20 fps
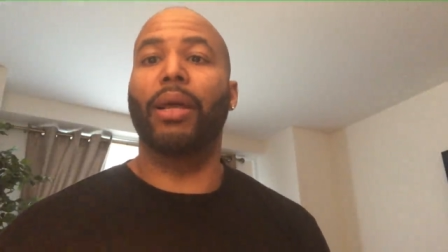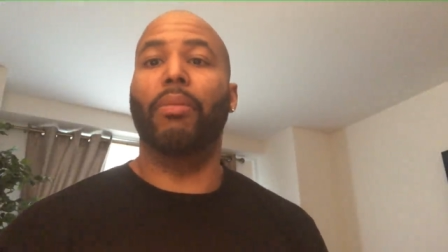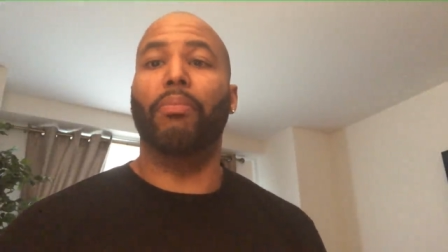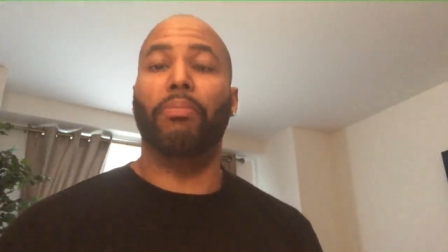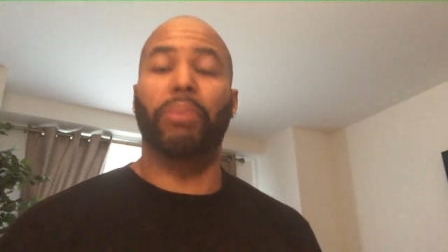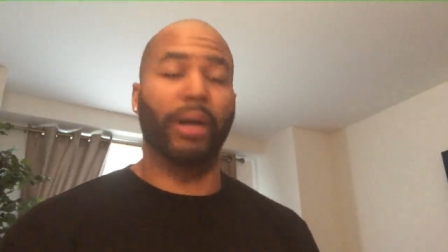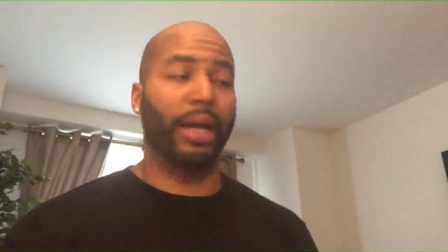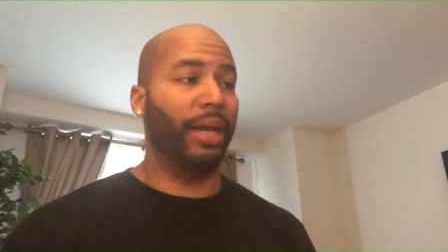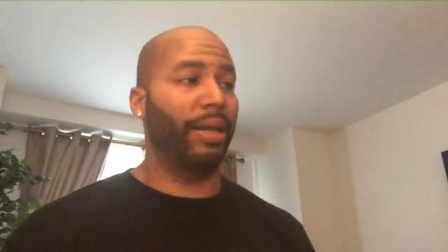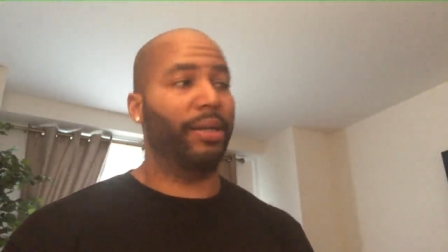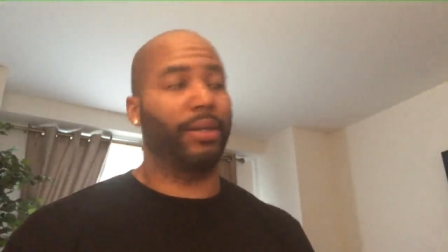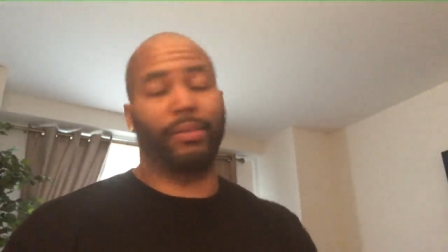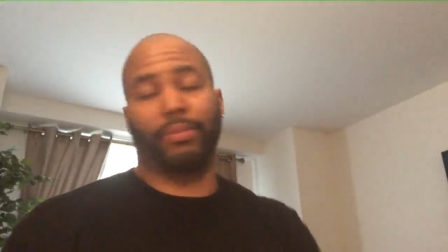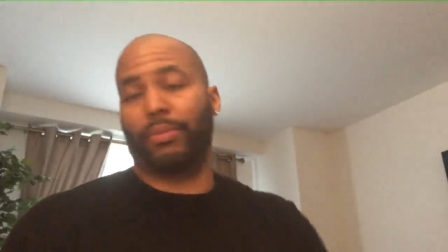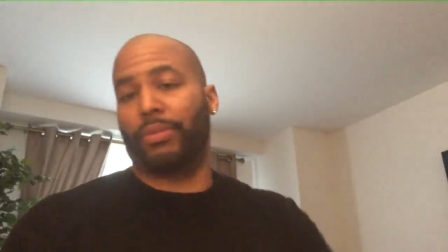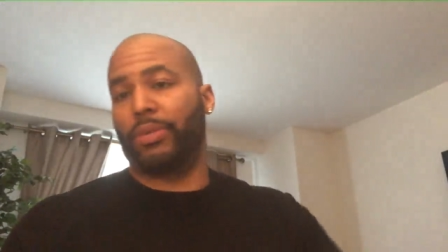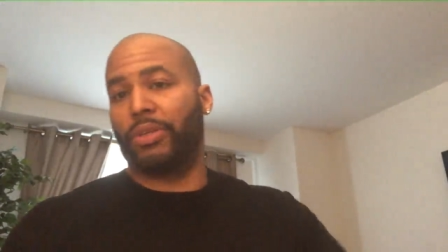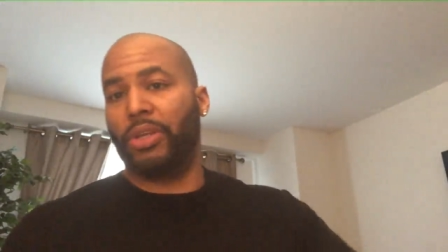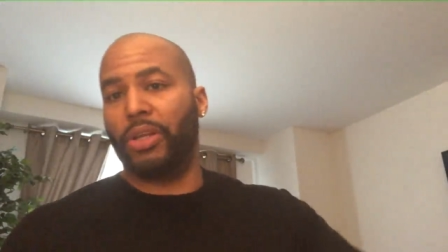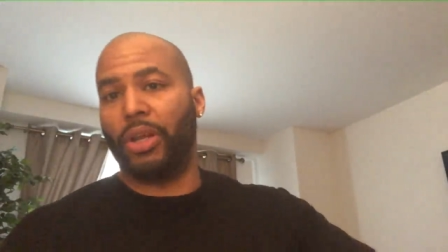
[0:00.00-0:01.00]
But,
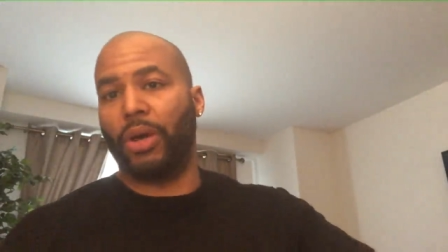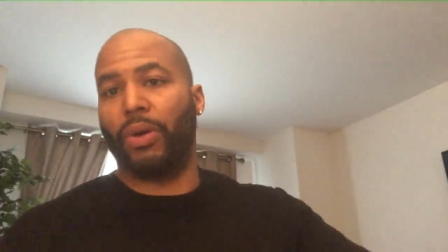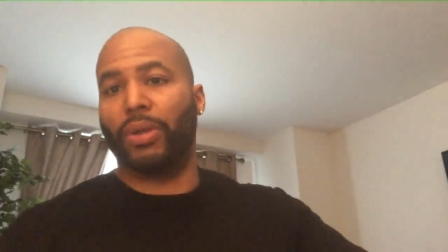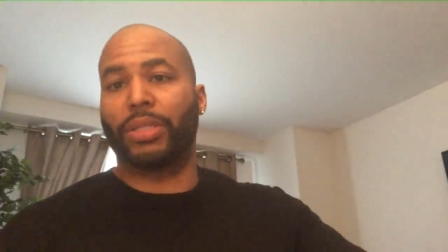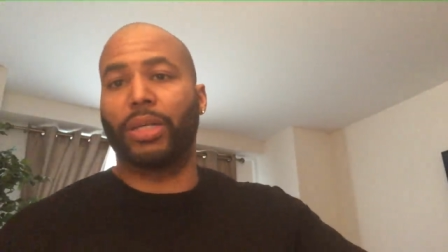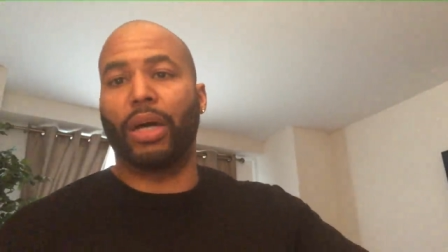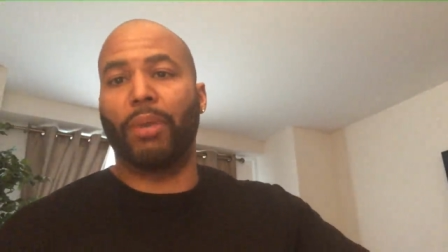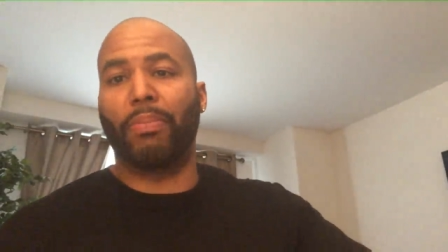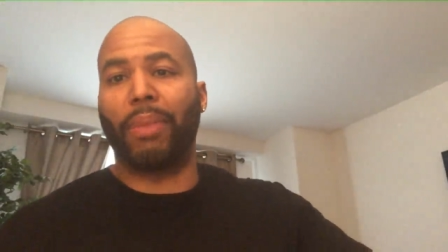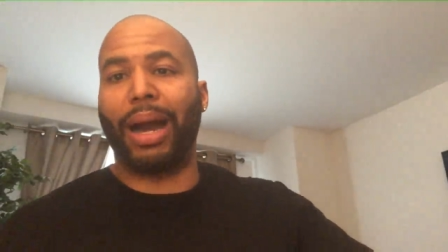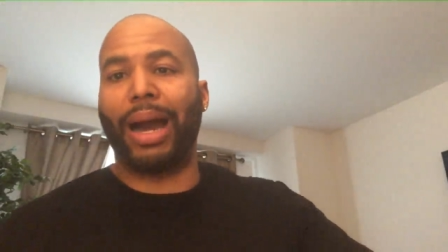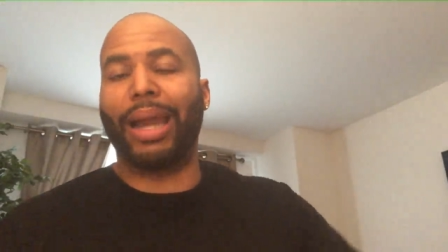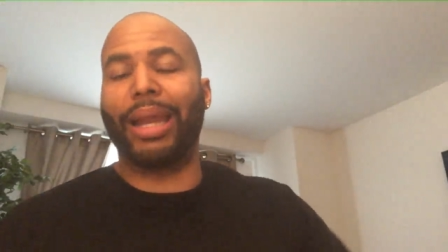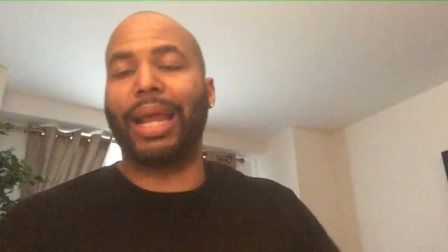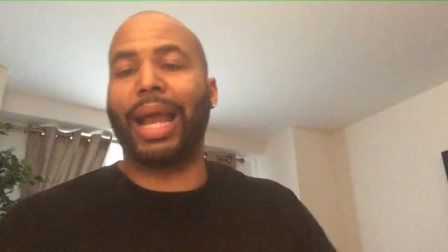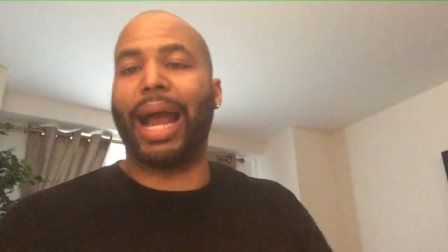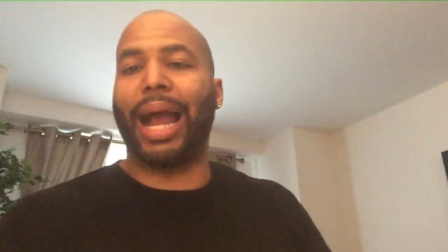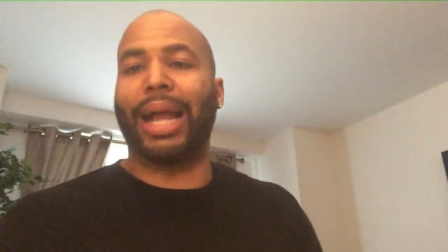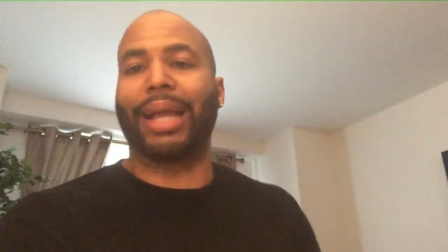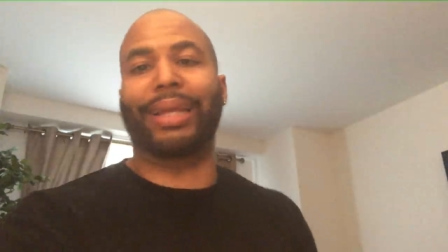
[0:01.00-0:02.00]
you know, it's her body.
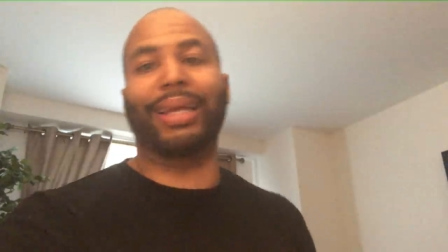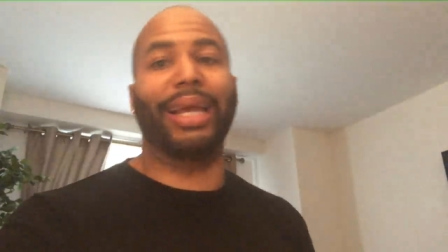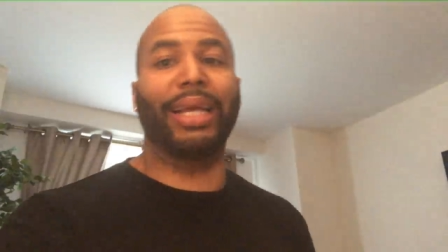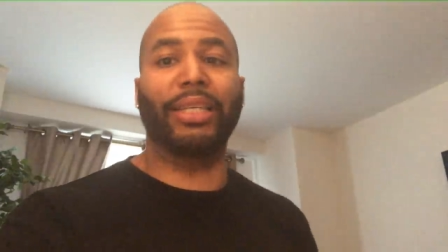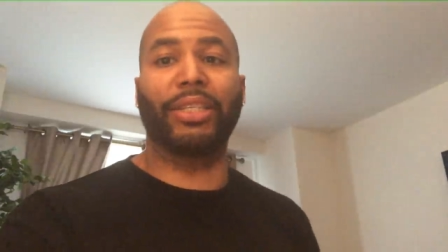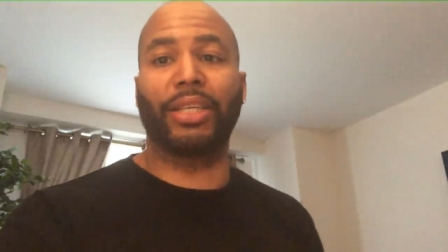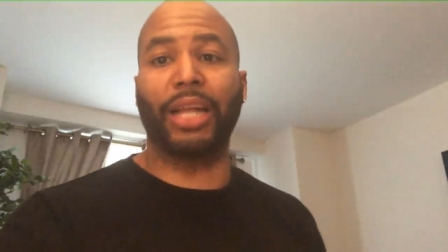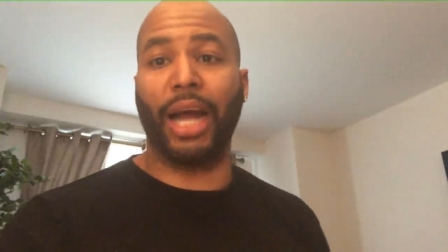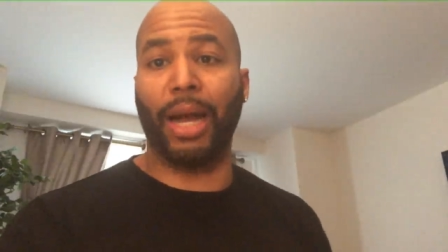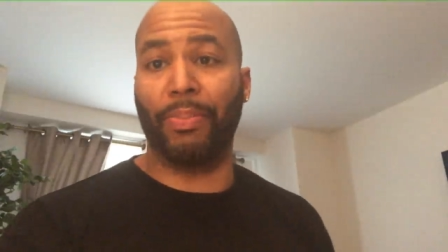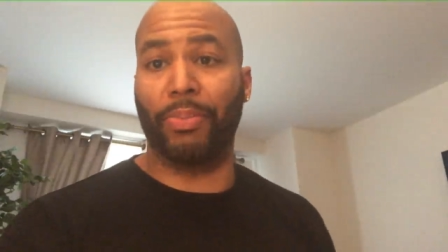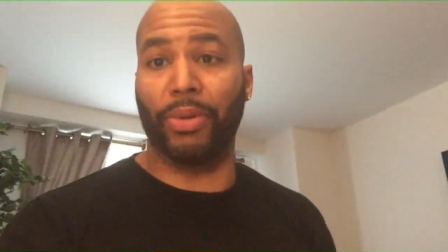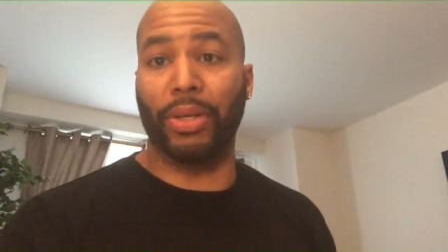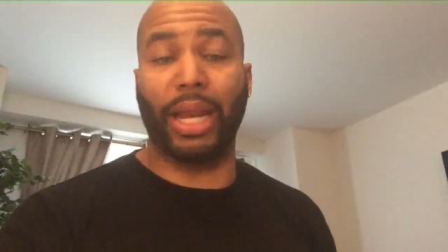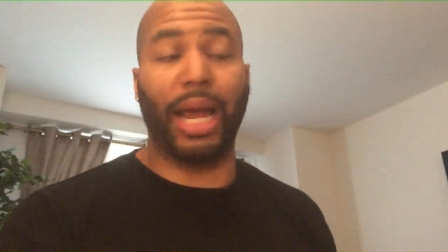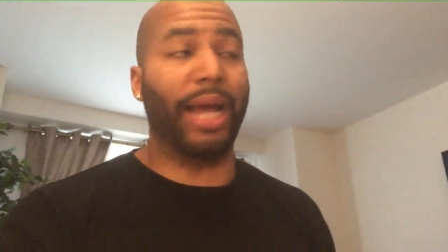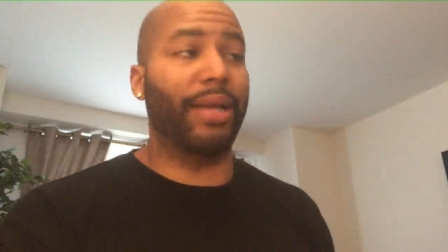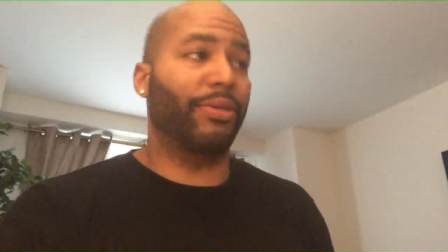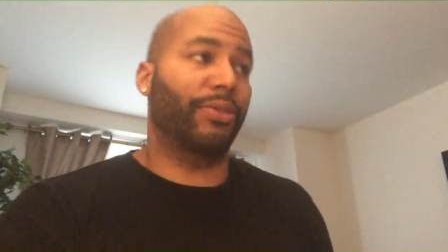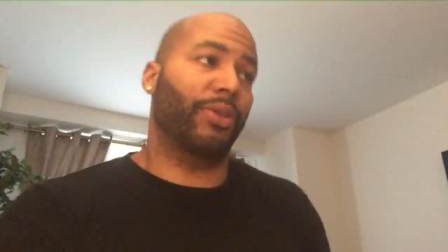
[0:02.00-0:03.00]
I can't stop her.
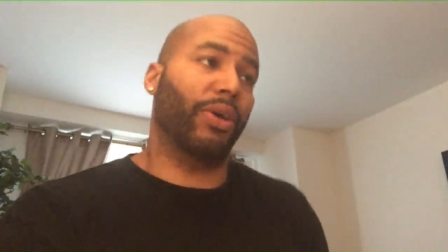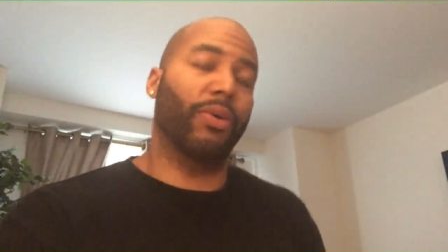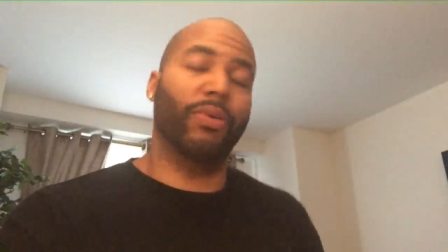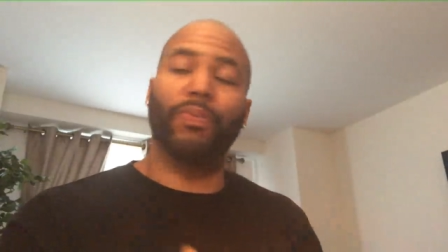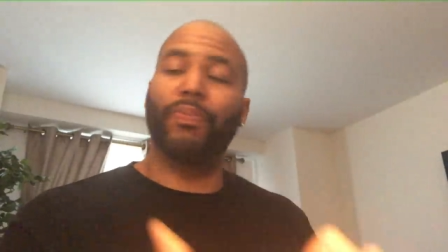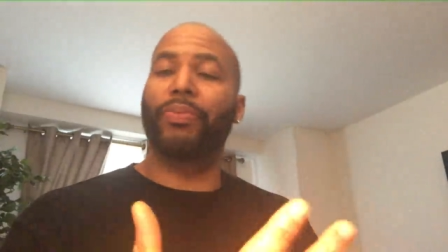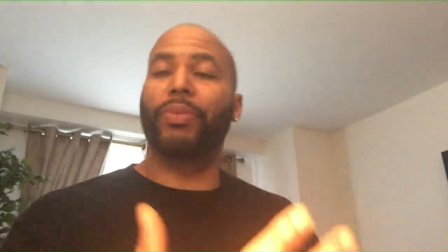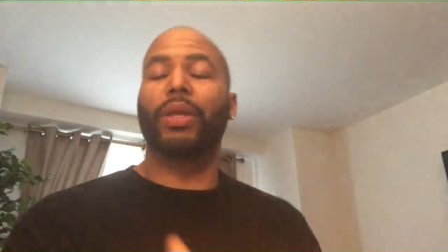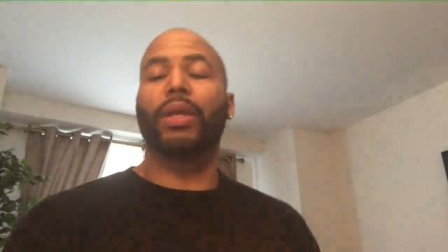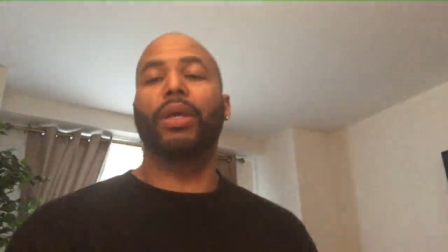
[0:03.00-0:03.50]
Not so.